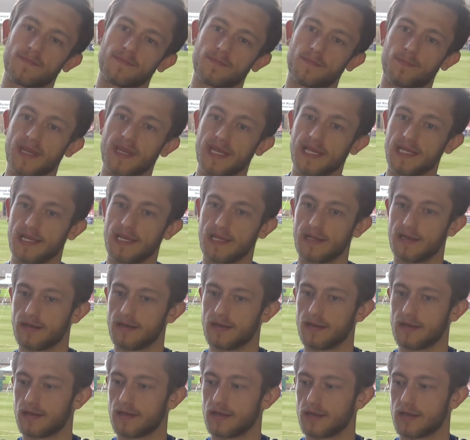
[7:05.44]
being
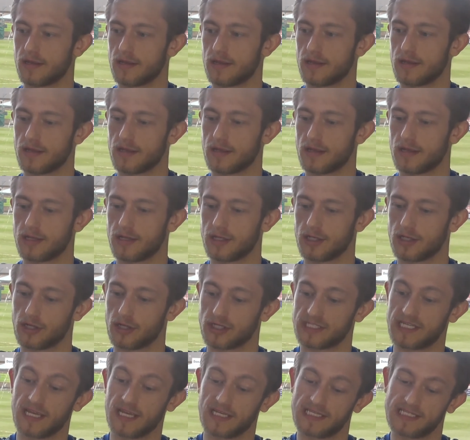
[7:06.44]
in,
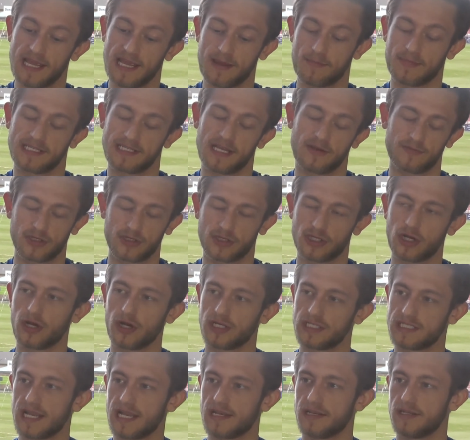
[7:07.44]
like I say, setting myself such
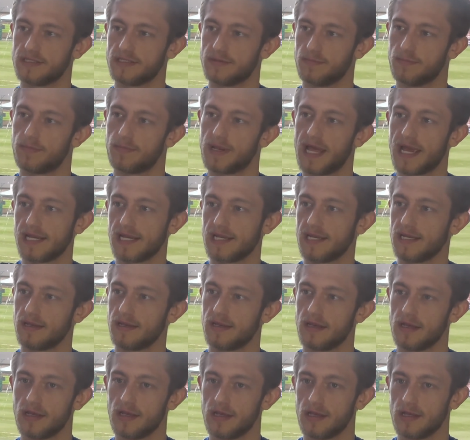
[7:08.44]
high standards and playing
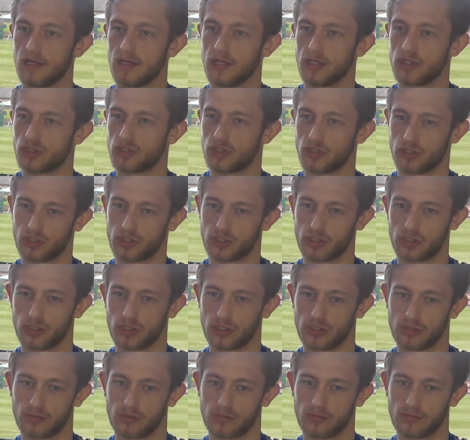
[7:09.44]
in
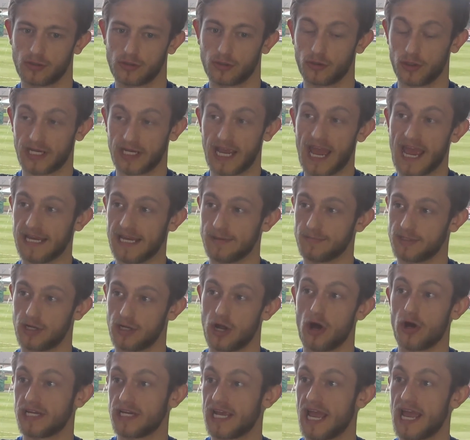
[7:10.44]
such good games and
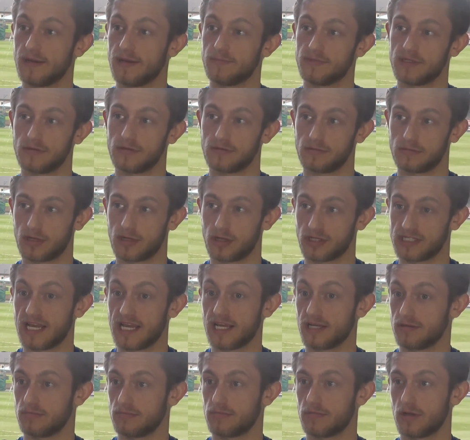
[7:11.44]
high games, and like I
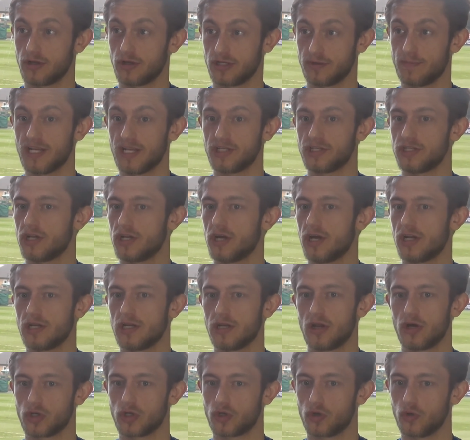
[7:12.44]
say, like you mentioned
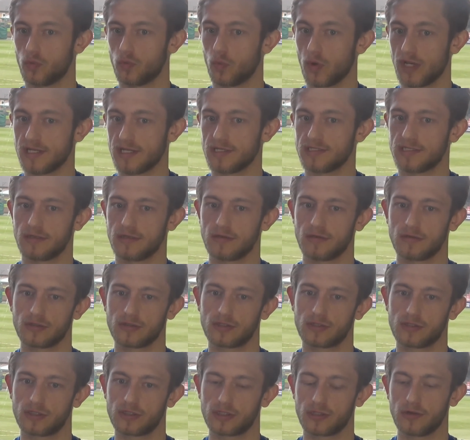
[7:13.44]
earlier, like good wins and
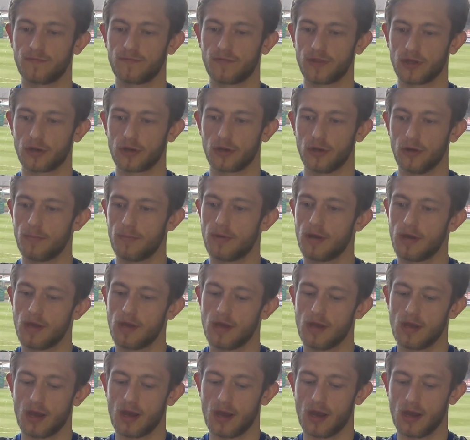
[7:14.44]
stuff for the club,
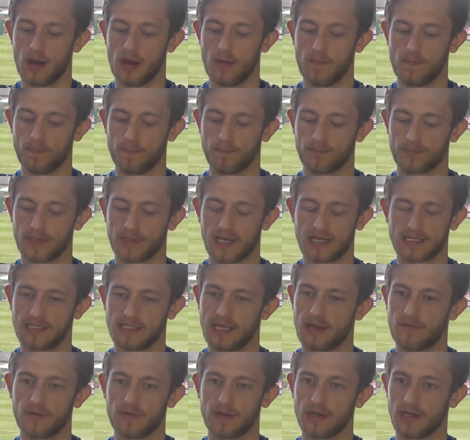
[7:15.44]
that's
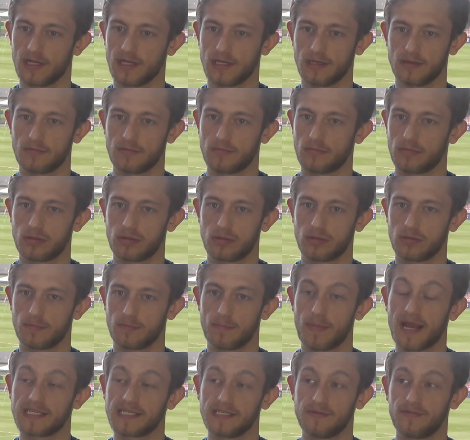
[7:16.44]
definitely
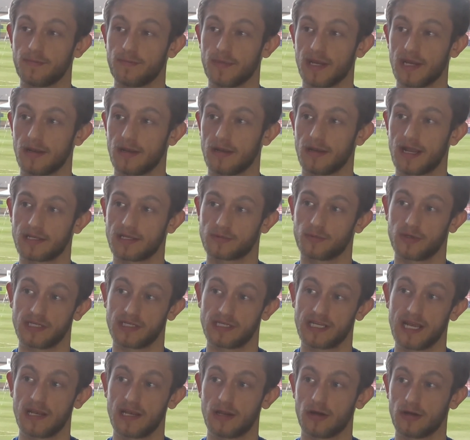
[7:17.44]
massive for me. And that's what you
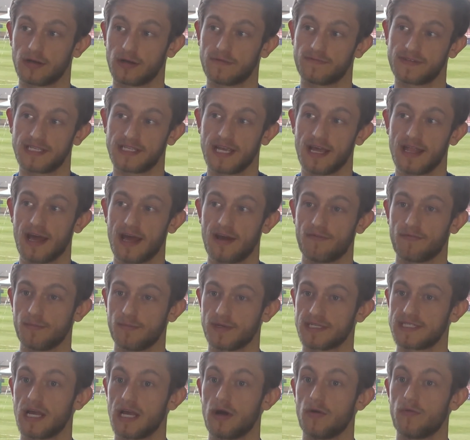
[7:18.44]
say, like I've set that for
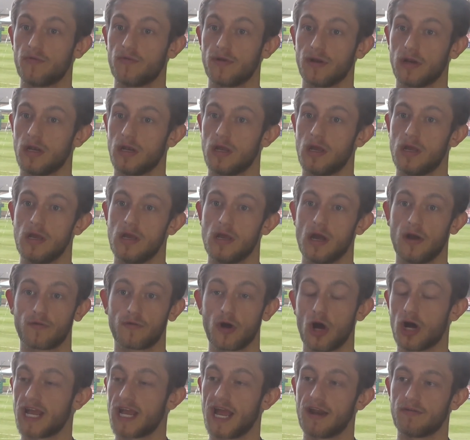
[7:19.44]
myself, and I've
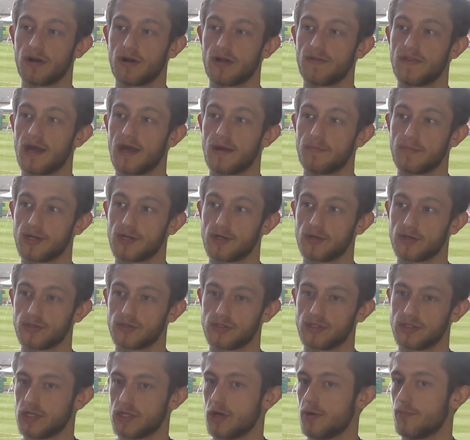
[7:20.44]
got to carry on that,
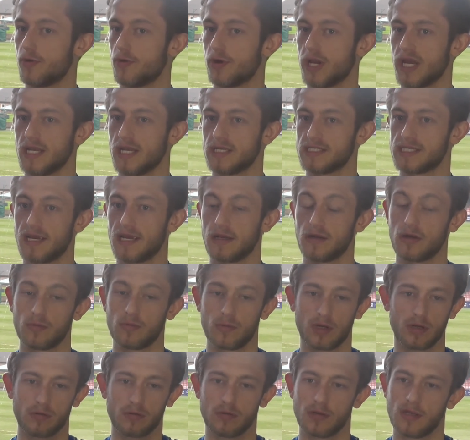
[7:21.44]
because there's no point in saying, oh
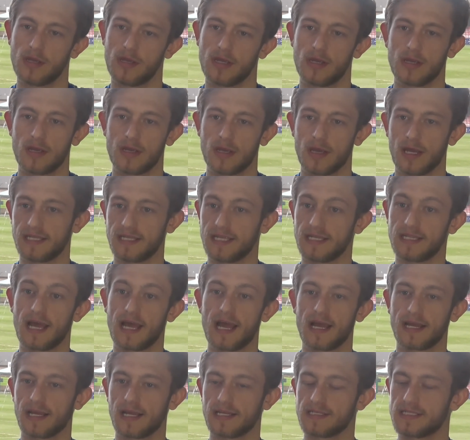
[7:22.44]
well, I did
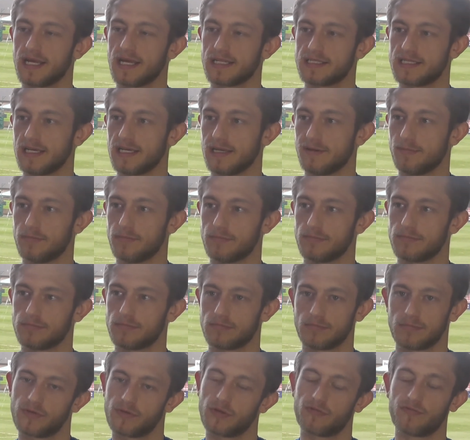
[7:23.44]
that against that team
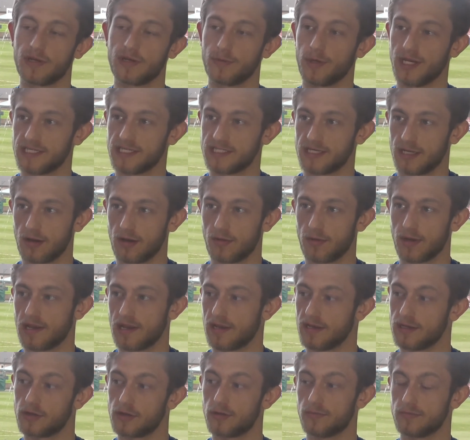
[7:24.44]
3 weeks ago, and
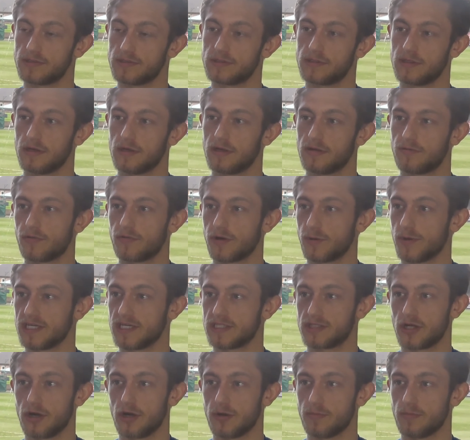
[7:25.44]
then it comes to 3
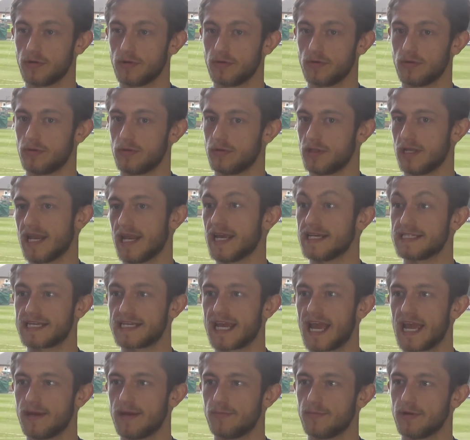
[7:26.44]
weeks time or the next
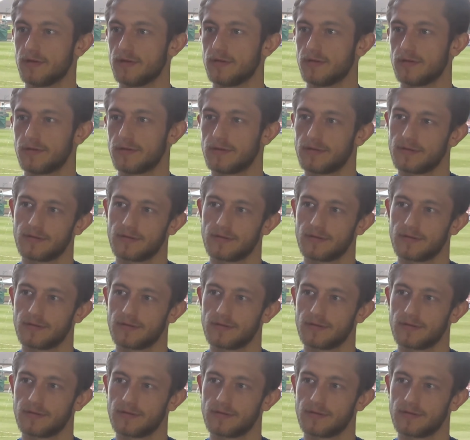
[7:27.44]
game and